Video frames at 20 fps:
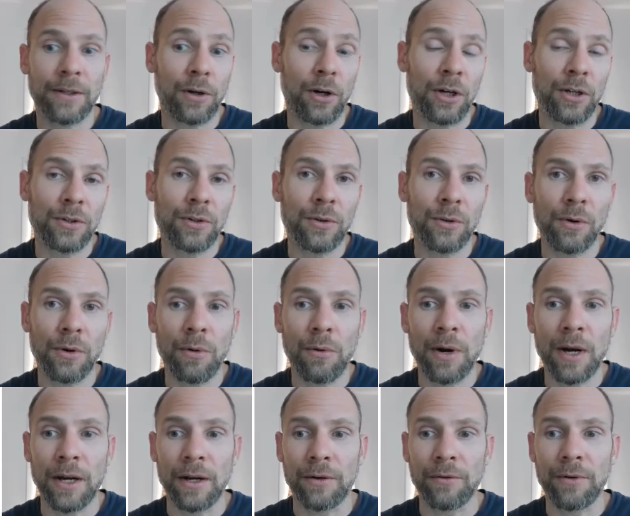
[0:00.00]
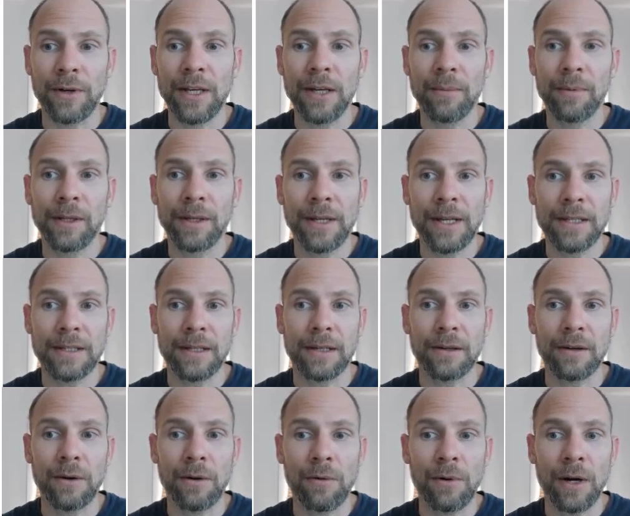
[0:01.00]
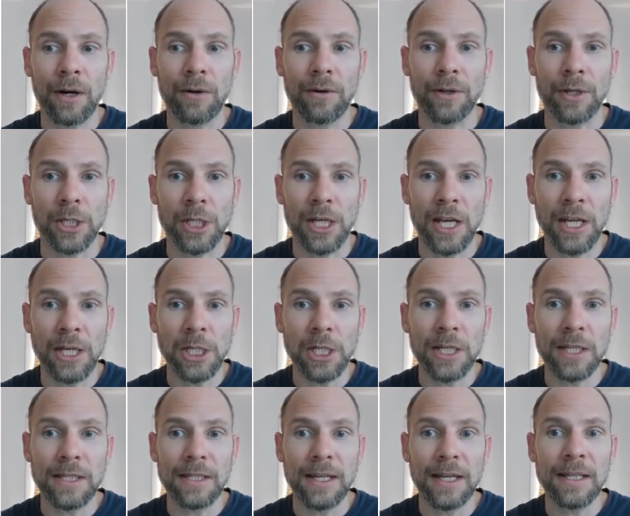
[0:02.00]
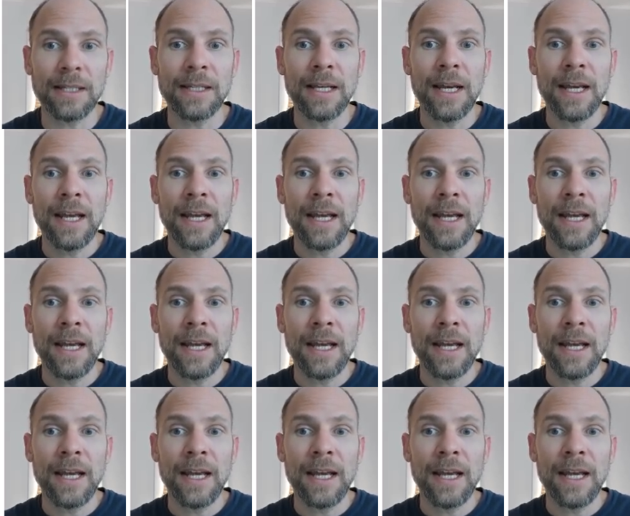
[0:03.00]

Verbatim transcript: also lower agreeableness and lower conscientiousness.